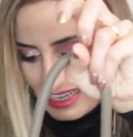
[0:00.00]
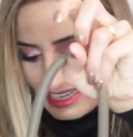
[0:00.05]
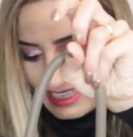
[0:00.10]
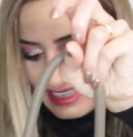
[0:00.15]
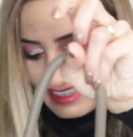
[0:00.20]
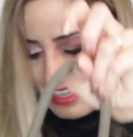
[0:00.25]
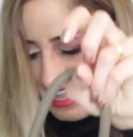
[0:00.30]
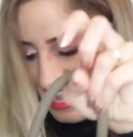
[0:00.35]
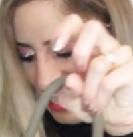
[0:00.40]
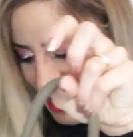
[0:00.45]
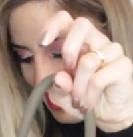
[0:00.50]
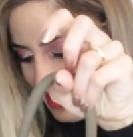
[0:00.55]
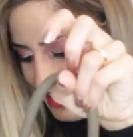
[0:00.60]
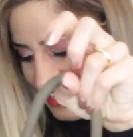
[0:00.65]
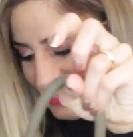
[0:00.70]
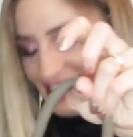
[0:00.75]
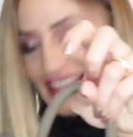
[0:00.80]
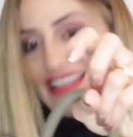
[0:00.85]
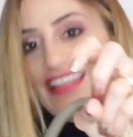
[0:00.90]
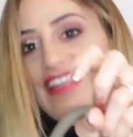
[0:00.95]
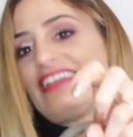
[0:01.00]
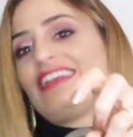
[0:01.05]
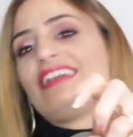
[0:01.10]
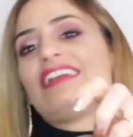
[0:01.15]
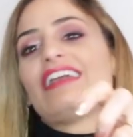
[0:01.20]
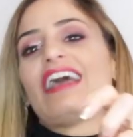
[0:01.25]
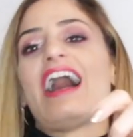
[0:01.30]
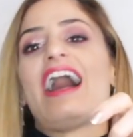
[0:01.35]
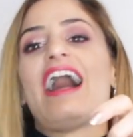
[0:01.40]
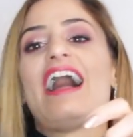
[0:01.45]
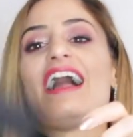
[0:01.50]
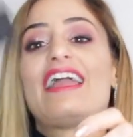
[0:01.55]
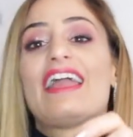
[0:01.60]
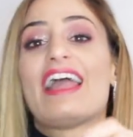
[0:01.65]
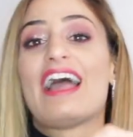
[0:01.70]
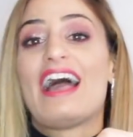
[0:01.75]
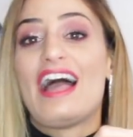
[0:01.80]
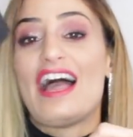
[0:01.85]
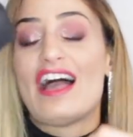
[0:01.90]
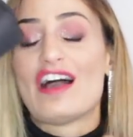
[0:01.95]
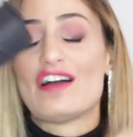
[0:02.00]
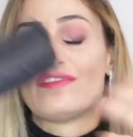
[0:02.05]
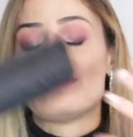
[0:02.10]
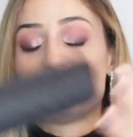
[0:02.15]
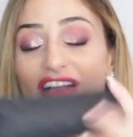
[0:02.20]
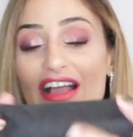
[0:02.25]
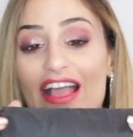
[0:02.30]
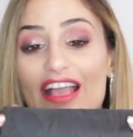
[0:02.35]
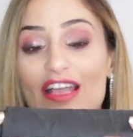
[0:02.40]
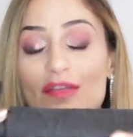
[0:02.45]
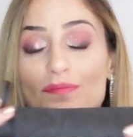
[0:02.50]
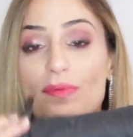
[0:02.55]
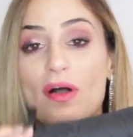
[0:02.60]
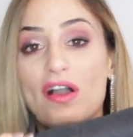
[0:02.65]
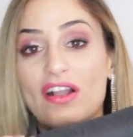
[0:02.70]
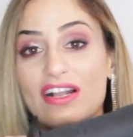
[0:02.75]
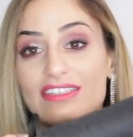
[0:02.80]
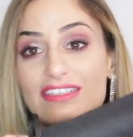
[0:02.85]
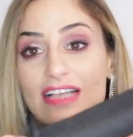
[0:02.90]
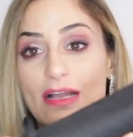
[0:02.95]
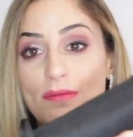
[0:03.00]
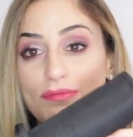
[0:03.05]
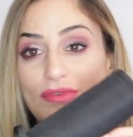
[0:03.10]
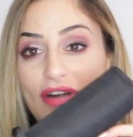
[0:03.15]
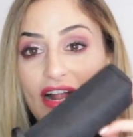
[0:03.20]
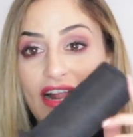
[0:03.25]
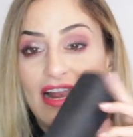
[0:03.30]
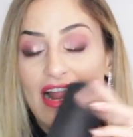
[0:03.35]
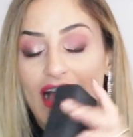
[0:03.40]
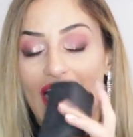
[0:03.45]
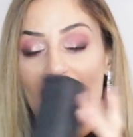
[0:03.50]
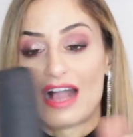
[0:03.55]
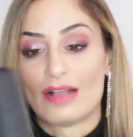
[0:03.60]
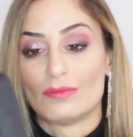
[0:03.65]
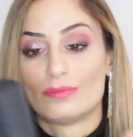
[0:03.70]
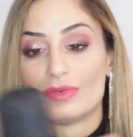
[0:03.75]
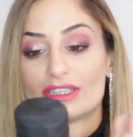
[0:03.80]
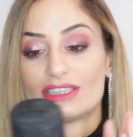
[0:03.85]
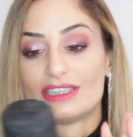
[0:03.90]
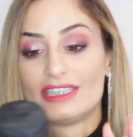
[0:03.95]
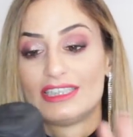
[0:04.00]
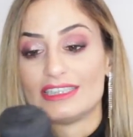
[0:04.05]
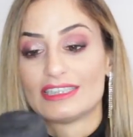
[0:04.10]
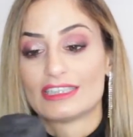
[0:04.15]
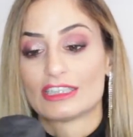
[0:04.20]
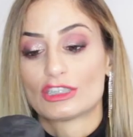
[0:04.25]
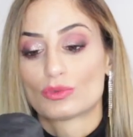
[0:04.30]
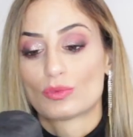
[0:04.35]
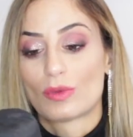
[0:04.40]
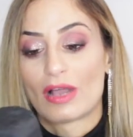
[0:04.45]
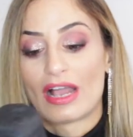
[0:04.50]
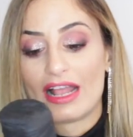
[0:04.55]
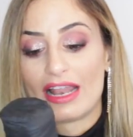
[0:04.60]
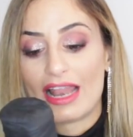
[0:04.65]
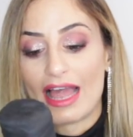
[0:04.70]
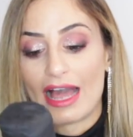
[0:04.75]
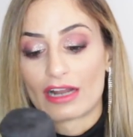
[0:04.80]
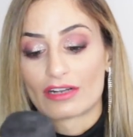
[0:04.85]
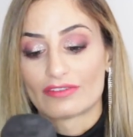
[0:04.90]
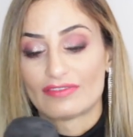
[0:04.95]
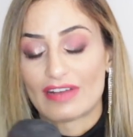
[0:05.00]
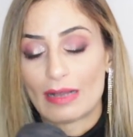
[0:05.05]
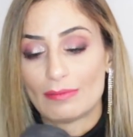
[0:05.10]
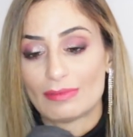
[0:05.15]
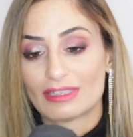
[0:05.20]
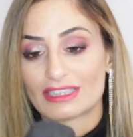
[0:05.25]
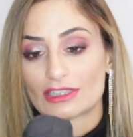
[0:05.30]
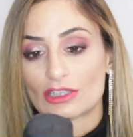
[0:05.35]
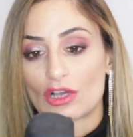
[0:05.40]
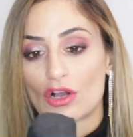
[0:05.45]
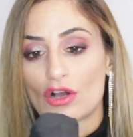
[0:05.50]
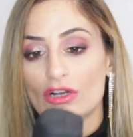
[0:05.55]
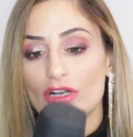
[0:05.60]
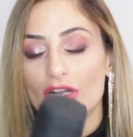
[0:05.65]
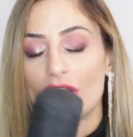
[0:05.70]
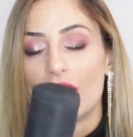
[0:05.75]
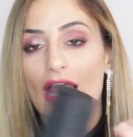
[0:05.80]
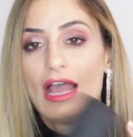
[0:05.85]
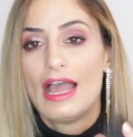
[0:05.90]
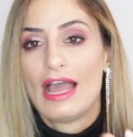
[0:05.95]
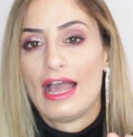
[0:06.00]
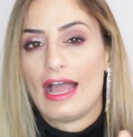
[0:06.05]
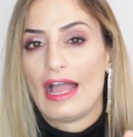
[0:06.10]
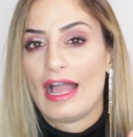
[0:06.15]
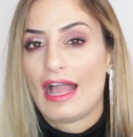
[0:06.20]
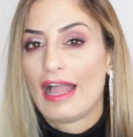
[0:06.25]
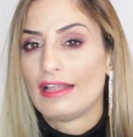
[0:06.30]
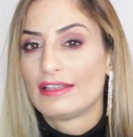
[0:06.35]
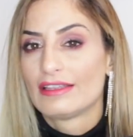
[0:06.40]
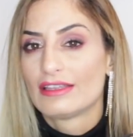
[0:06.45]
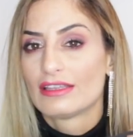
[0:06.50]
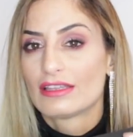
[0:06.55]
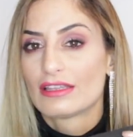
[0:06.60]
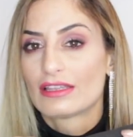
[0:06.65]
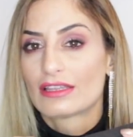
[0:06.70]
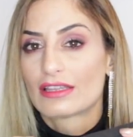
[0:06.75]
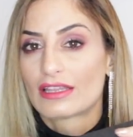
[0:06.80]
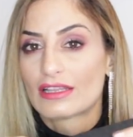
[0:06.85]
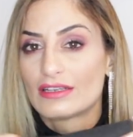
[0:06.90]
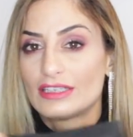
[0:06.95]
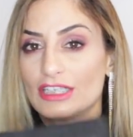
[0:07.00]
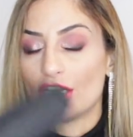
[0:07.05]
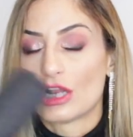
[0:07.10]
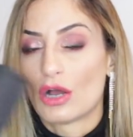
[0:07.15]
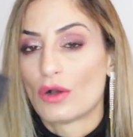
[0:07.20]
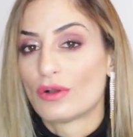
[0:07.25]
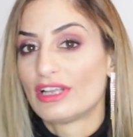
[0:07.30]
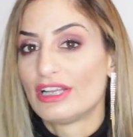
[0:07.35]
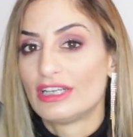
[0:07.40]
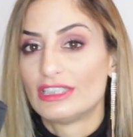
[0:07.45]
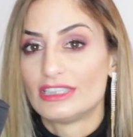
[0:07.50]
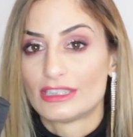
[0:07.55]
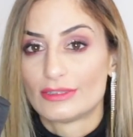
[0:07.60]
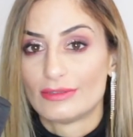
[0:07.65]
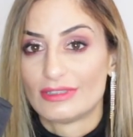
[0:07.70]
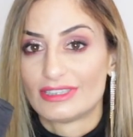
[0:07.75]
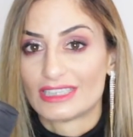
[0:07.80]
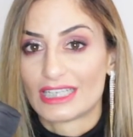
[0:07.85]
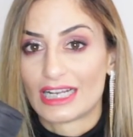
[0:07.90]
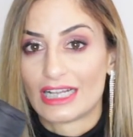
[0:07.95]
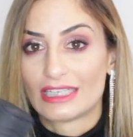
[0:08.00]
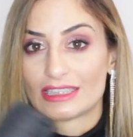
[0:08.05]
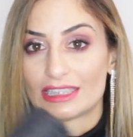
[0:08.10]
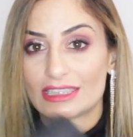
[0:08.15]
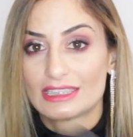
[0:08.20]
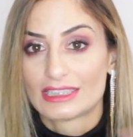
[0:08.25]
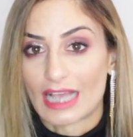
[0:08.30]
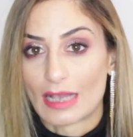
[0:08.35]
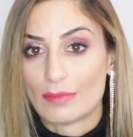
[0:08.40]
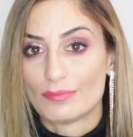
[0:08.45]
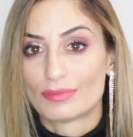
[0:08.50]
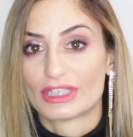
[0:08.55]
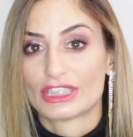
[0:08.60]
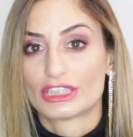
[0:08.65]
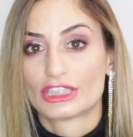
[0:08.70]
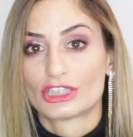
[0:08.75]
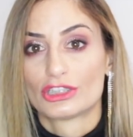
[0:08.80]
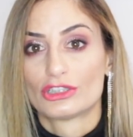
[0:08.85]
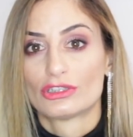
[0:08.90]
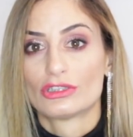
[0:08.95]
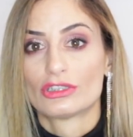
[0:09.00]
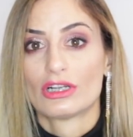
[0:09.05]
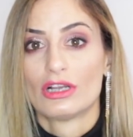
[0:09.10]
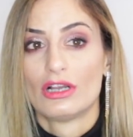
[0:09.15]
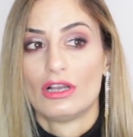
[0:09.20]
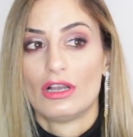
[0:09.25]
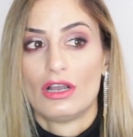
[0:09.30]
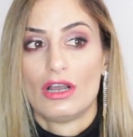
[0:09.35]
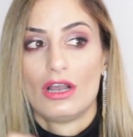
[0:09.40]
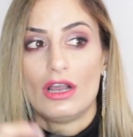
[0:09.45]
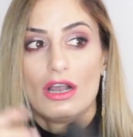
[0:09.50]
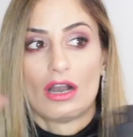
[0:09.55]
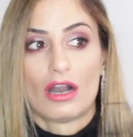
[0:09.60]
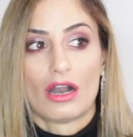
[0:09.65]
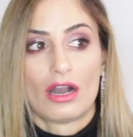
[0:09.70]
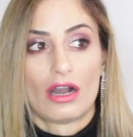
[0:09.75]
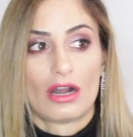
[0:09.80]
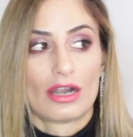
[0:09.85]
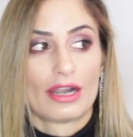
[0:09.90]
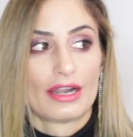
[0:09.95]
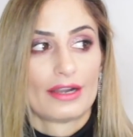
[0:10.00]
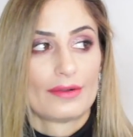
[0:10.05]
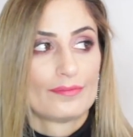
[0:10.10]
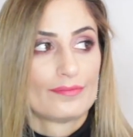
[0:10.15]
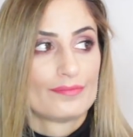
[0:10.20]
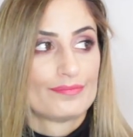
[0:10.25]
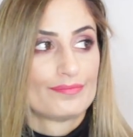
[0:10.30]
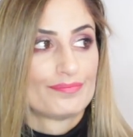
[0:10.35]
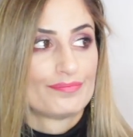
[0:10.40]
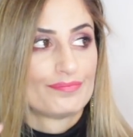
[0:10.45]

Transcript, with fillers: And then I have a pocket umbrella. I bought this as well out of Amazon, and, you know, here in Switzerland the temperature are,